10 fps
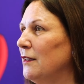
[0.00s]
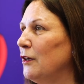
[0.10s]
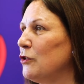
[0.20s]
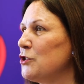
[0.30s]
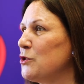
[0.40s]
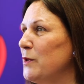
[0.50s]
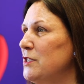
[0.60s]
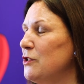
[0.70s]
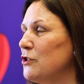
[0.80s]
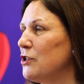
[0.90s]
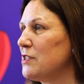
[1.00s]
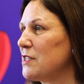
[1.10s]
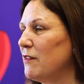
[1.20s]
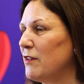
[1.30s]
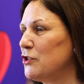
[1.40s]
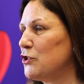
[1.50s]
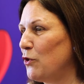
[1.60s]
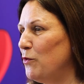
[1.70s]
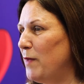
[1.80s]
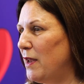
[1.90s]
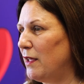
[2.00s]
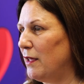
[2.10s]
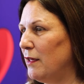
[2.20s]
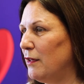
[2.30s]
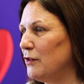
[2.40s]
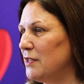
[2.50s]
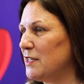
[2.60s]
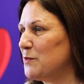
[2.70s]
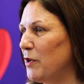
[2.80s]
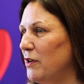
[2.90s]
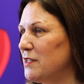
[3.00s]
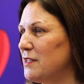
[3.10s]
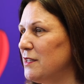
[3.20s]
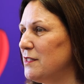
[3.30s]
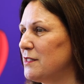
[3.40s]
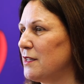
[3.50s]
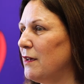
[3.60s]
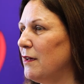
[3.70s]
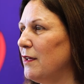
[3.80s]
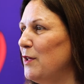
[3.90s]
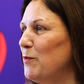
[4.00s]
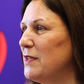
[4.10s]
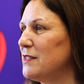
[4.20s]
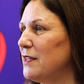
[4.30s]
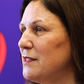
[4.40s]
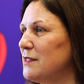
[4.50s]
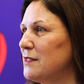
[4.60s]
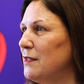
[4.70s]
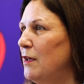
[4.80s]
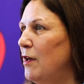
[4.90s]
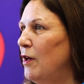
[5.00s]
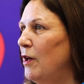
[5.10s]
Across 20 odd years, I've had so many good experiences in business.